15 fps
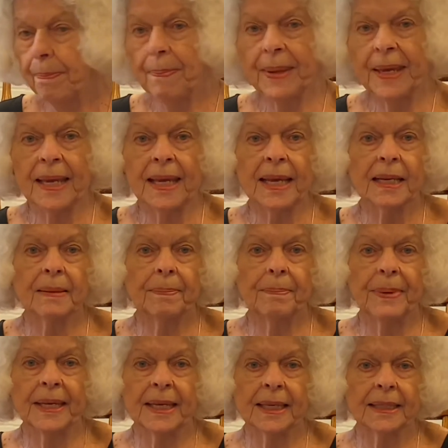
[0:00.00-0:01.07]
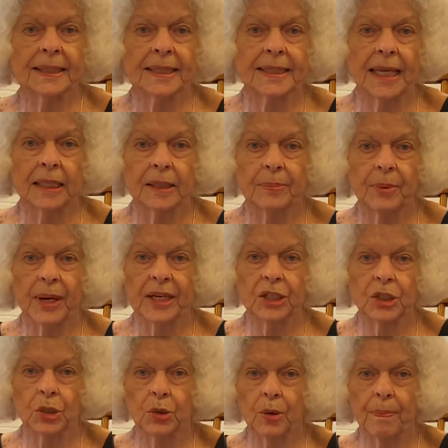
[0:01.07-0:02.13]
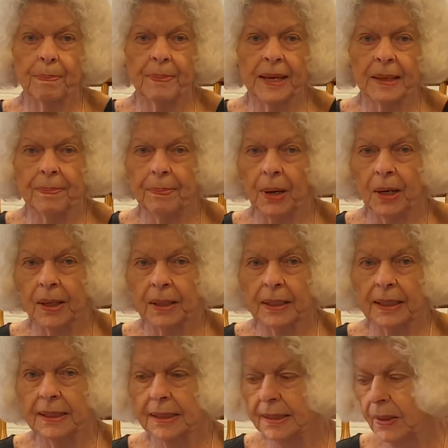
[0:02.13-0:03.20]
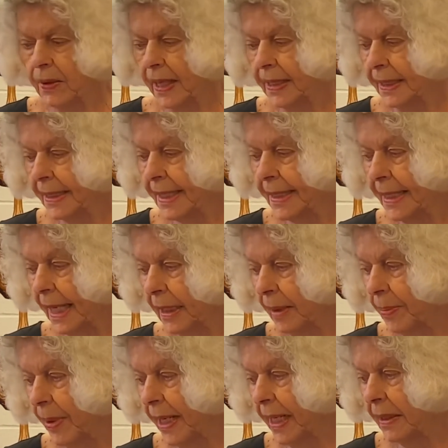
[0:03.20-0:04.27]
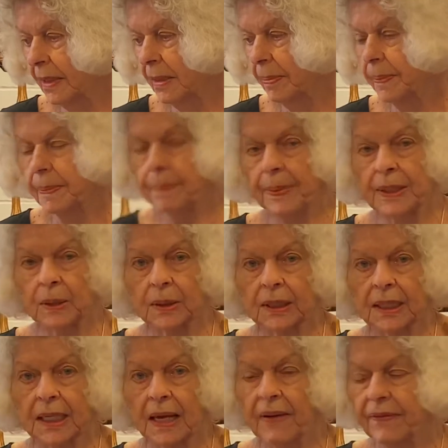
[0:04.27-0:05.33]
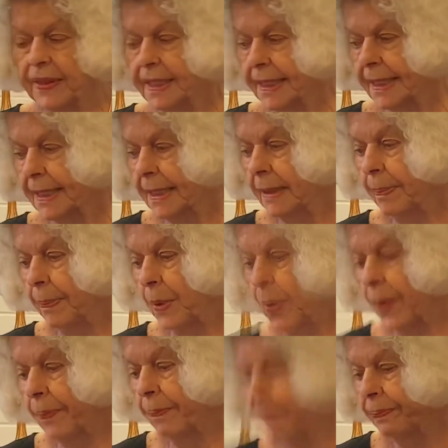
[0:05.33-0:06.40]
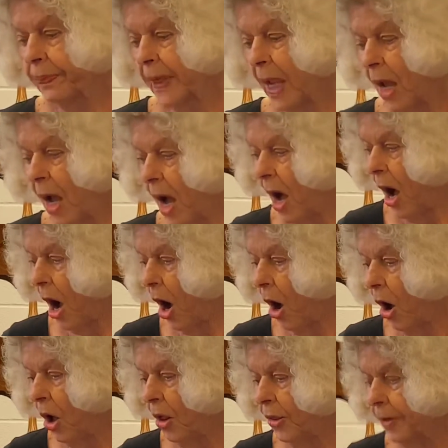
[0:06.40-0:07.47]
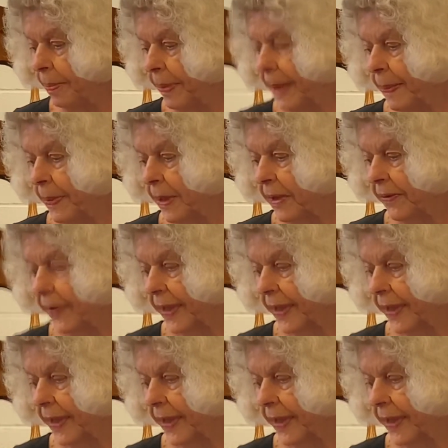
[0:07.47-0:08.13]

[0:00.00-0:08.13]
big, big celebration or a big party so they could celebrate the building of this temple. All the people of